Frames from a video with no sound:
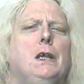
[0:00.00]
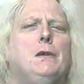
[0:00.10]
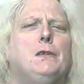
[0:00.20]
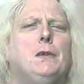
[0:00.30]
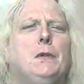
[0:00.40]
it
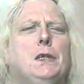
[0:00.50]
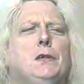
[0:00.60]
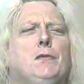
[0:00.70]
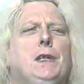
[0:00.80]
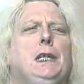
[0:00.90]
was already
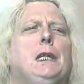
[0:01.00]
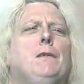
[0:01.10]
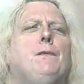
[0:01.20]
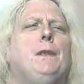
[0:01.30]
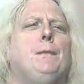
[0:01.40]
agreed
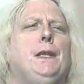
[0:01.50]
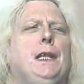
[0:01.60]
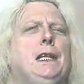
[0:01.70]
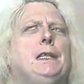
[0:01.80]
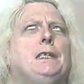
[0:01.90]
on from the
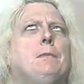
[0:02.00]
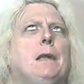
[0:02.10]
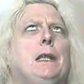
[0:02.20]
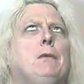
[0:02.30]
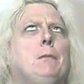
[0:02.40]
beginning that this
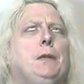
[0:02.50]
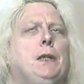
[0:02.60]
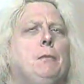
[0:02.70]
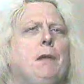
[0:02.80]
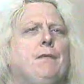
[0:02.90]
body would be
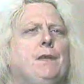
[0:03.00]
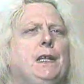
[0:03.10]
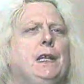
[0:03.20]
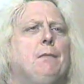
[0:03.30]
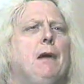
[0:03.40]
a
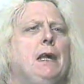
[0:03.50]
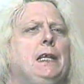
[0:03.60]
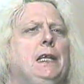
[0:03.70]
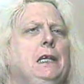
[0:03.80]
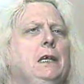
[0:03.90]
hermaphroditic
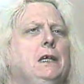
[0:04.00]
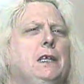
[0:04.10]
body.